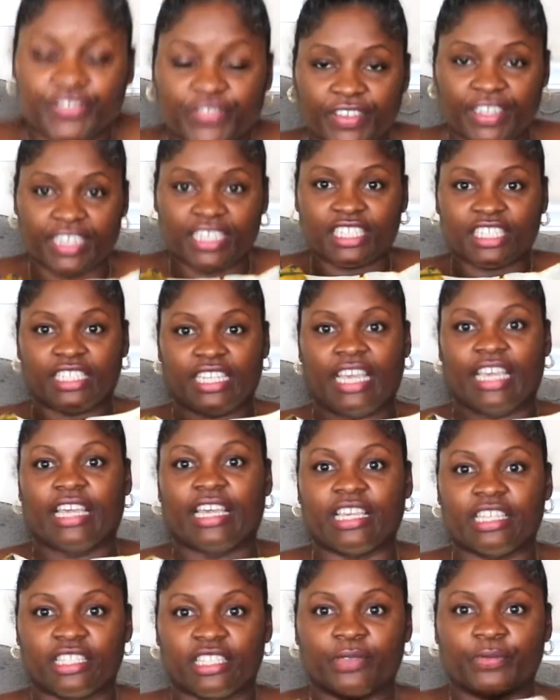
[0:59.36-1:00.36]
finished
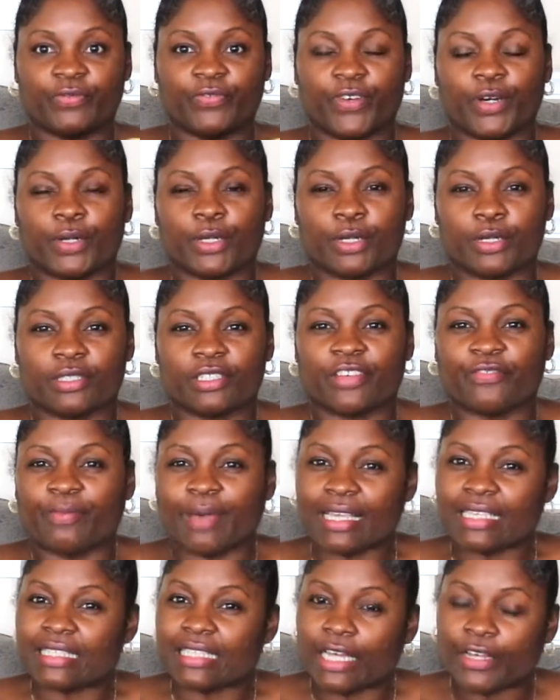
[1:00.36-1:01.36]
taking some photos of
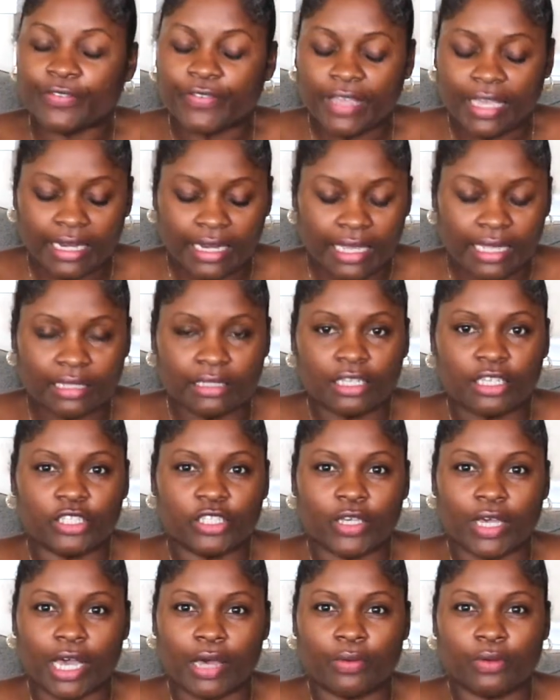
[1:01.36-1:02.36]
myself in it,
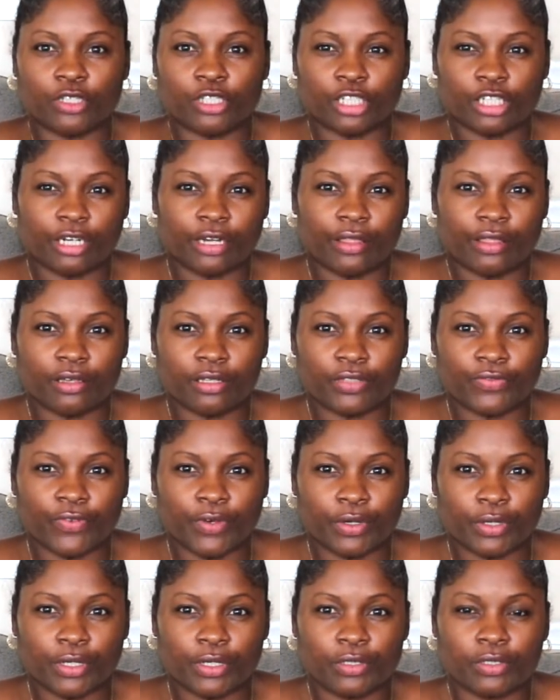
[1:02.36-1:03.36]
so I will share those
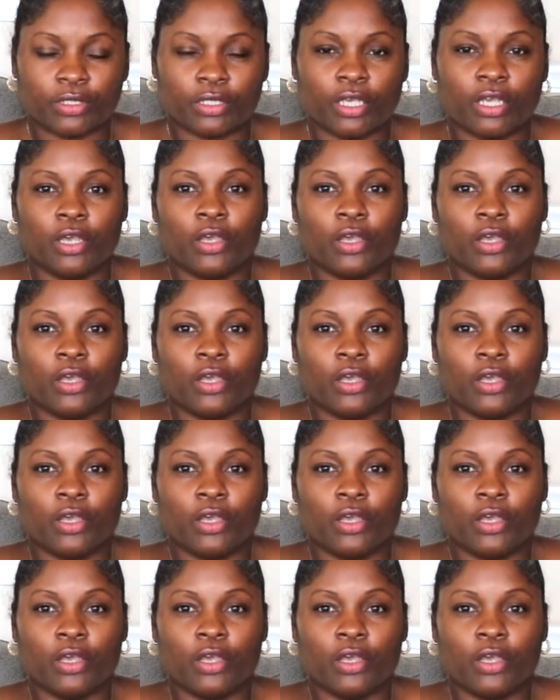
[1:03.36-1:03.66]
photos